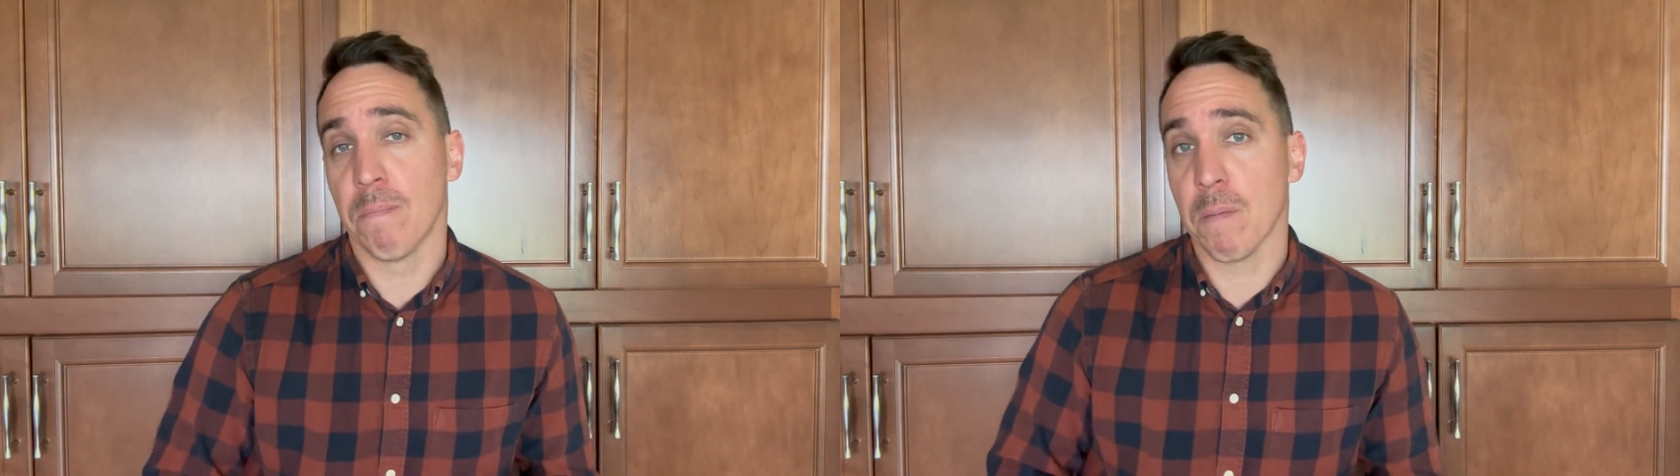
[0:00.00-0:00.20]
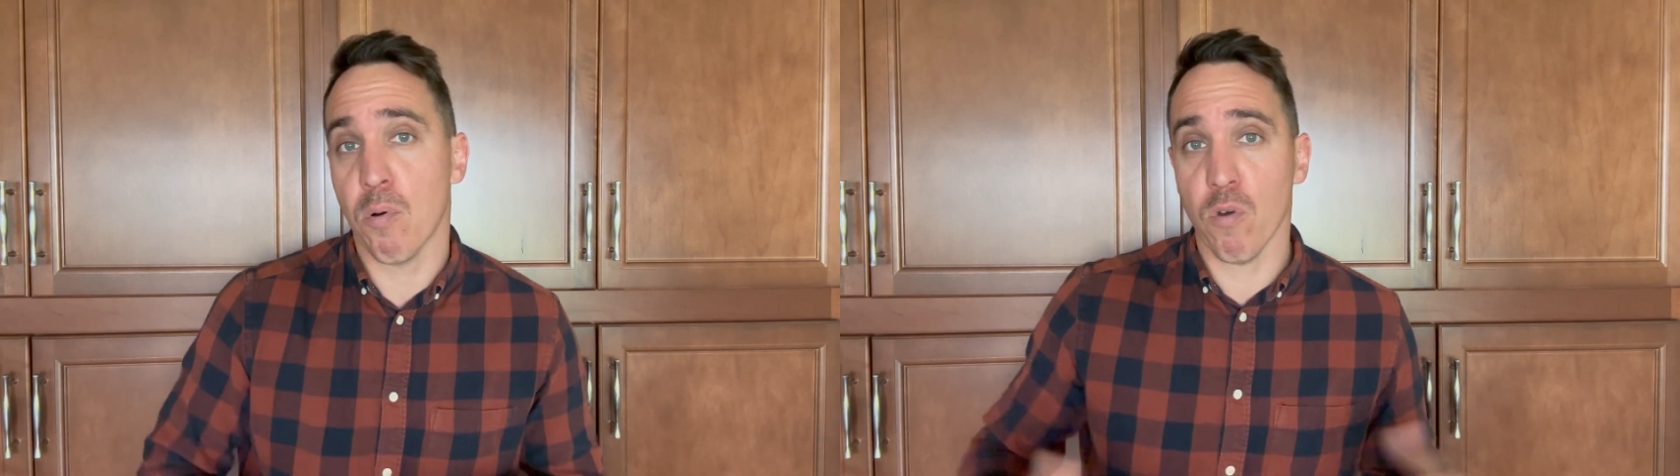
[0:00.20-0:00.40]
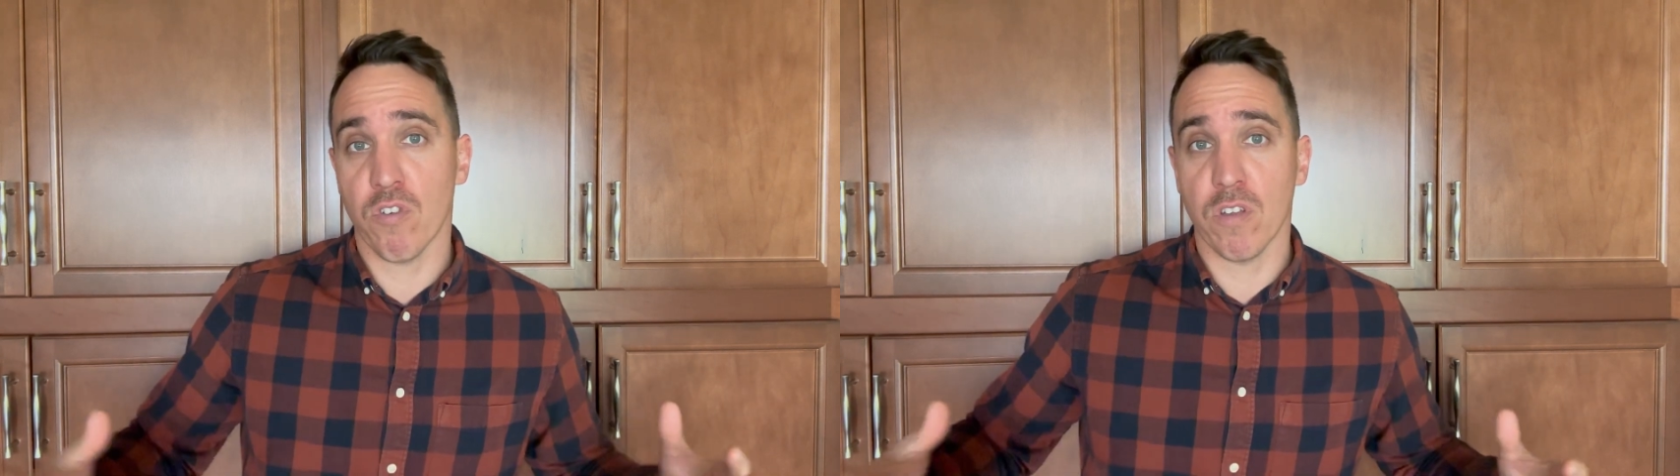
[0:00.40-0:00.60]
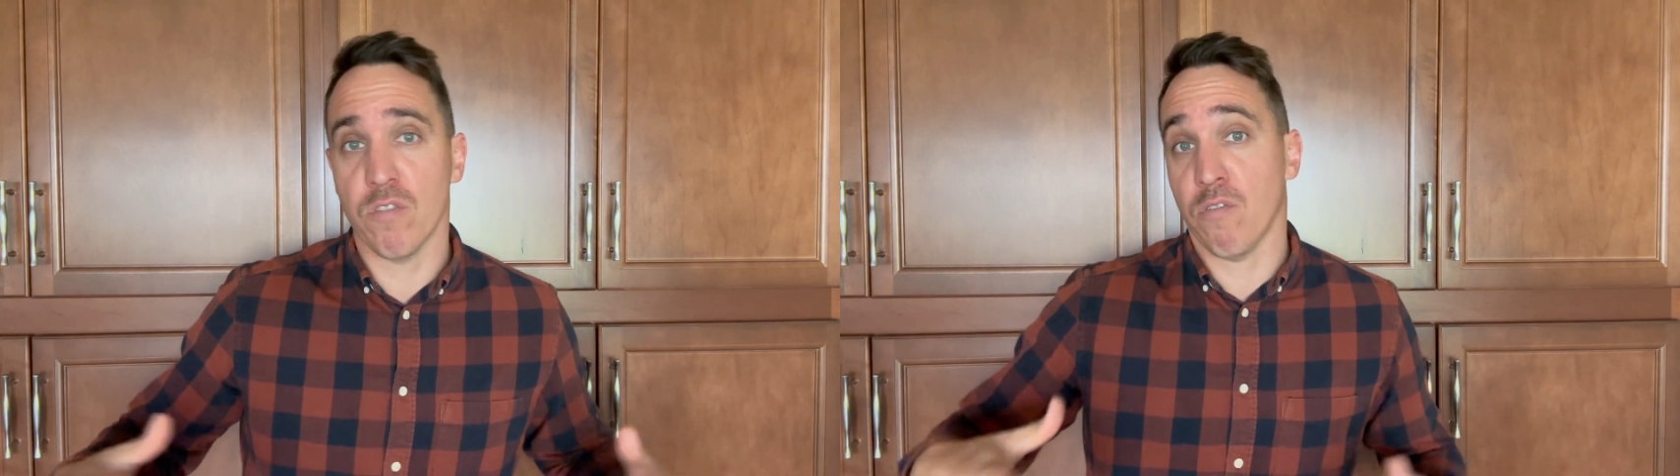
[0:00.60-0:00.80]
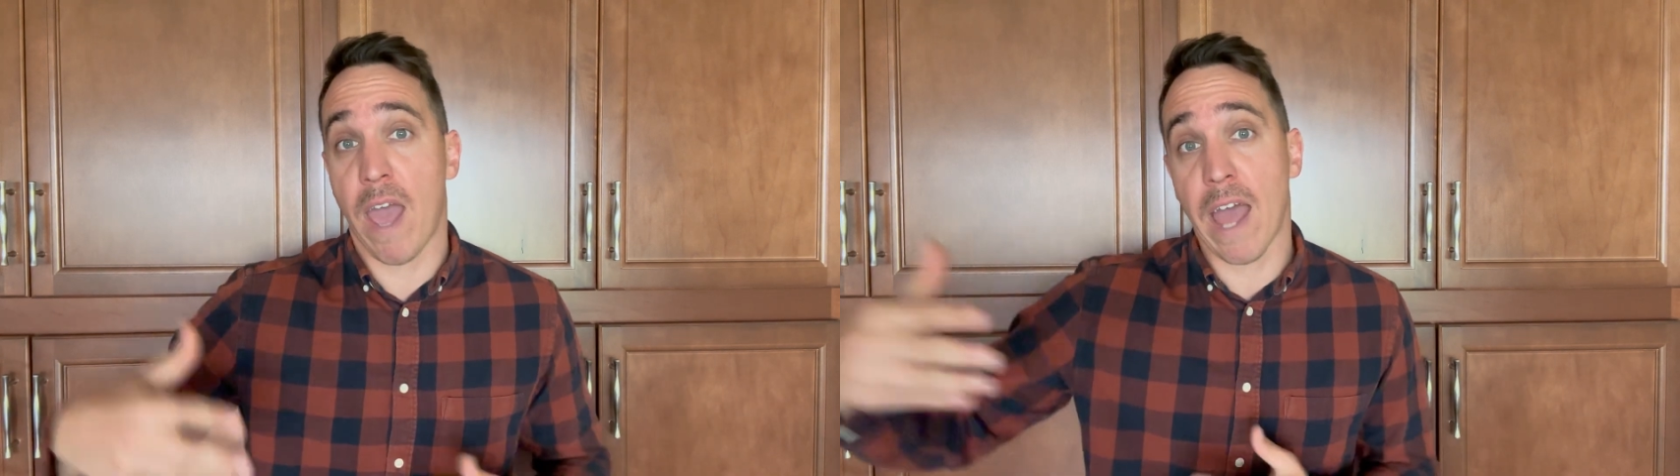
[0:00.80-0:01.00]
portions
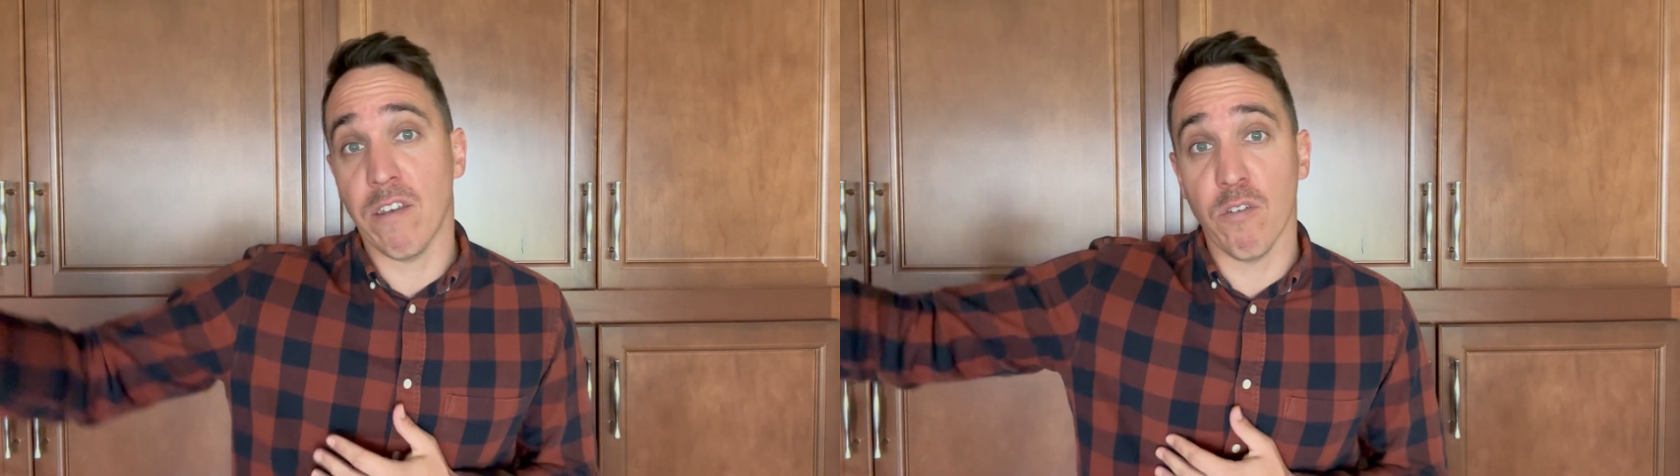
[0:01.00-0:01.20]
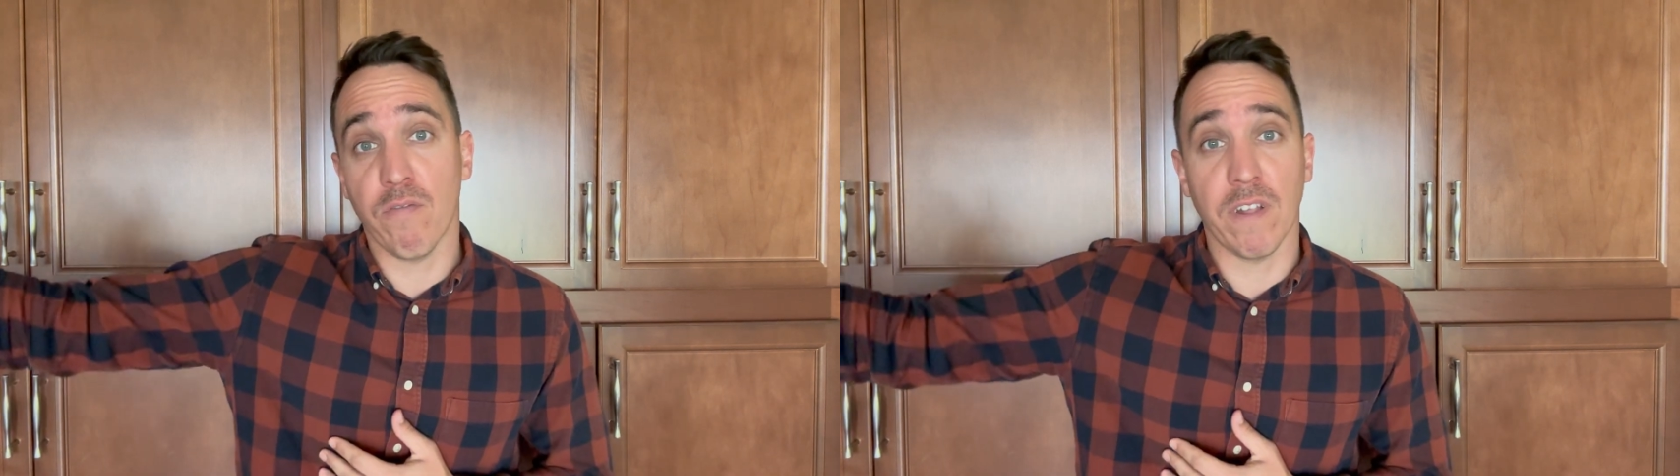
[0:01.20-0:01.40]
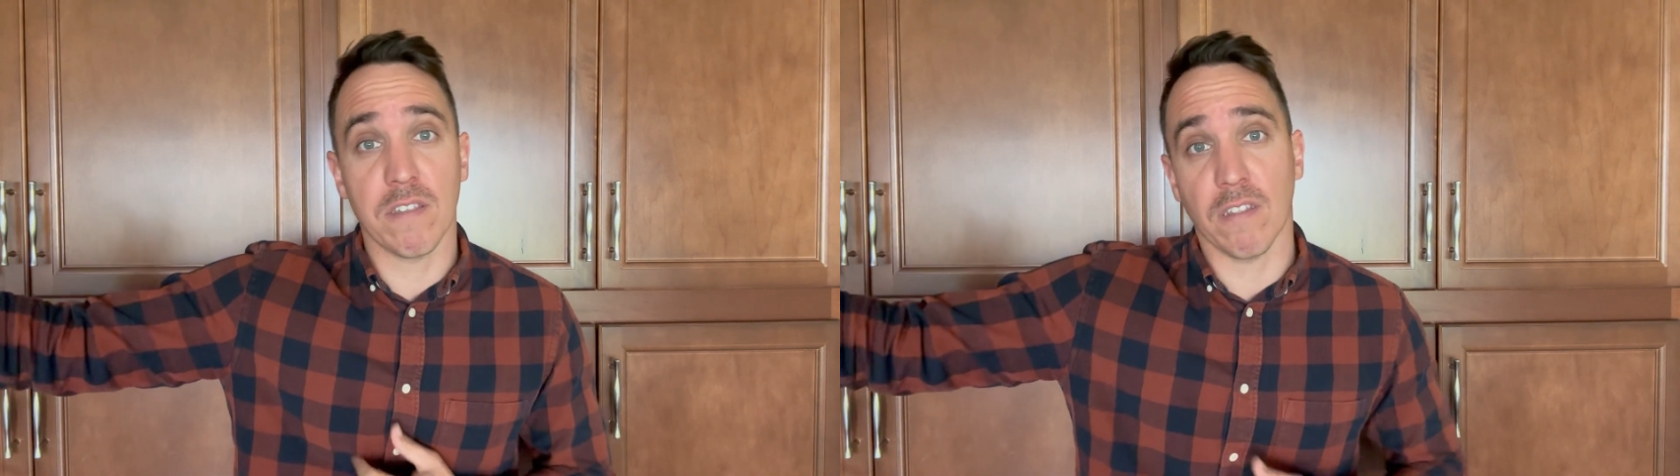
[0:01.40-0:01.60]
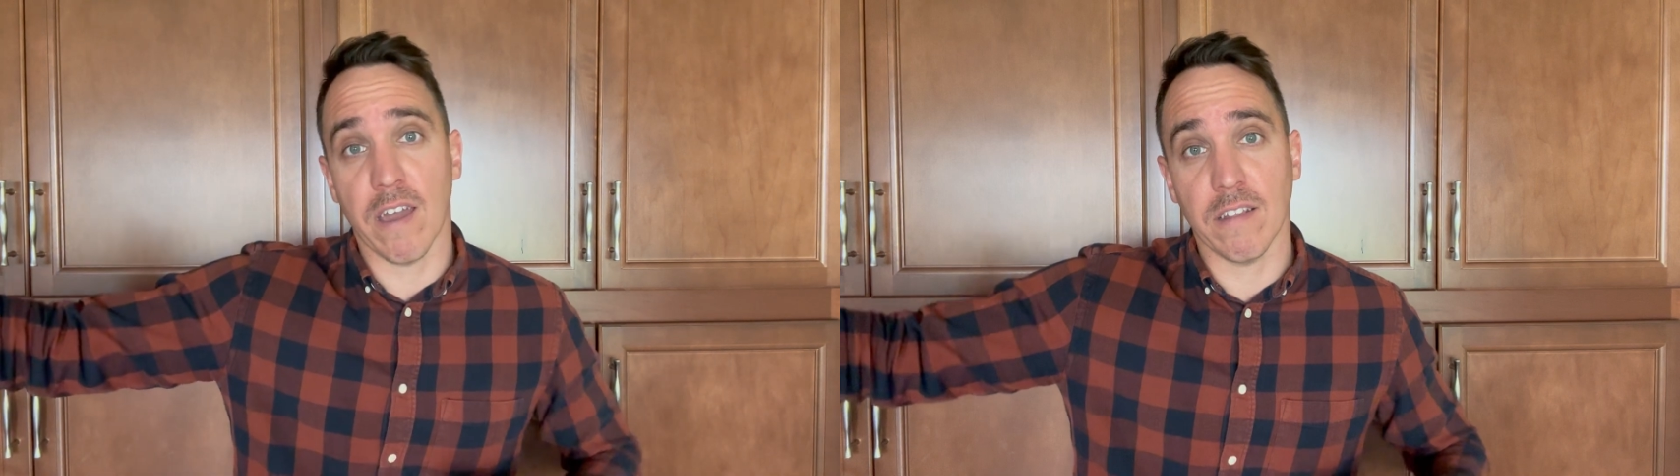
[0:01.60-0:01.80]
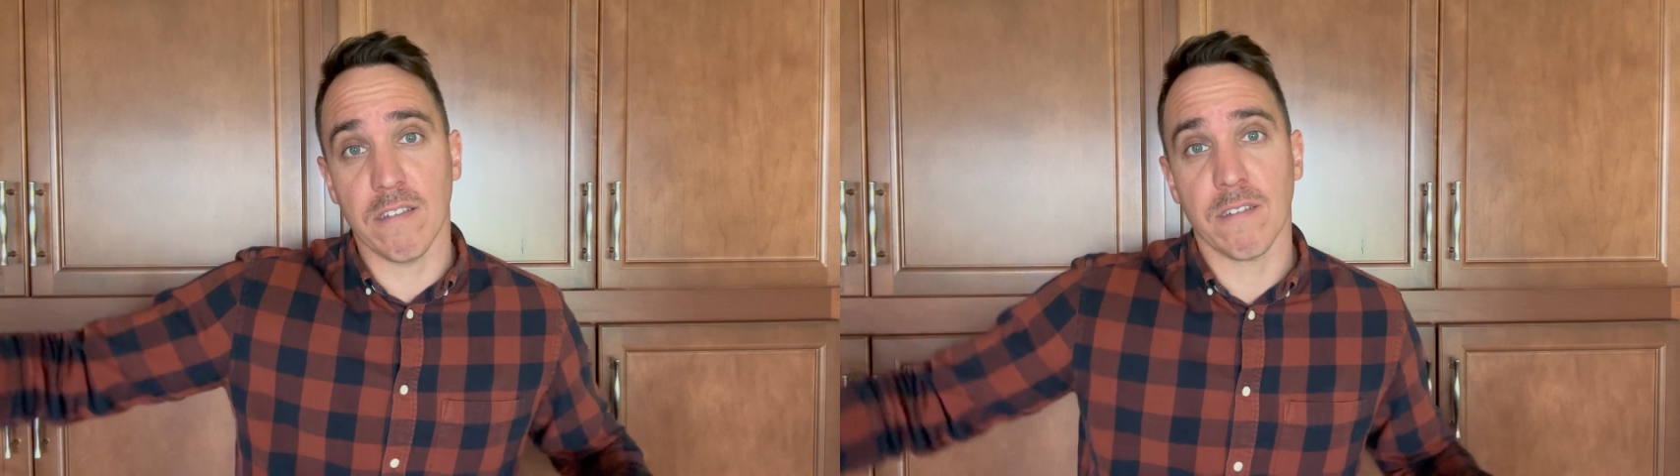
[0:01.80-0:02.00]
or add new fence
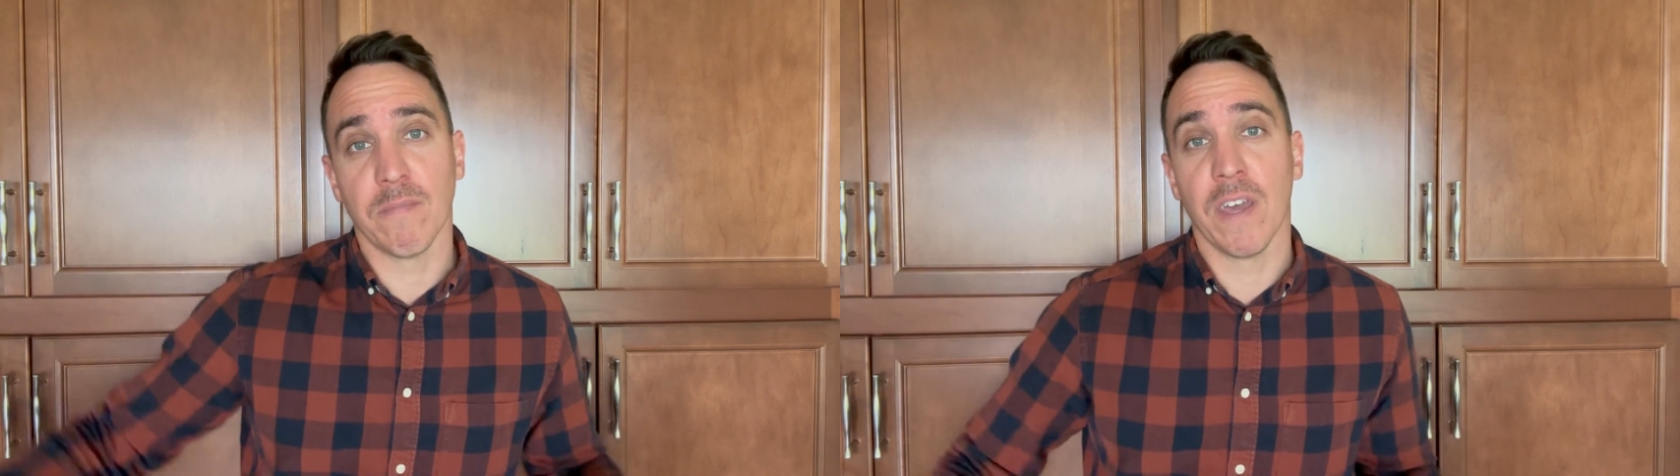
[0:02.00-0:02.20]
lines.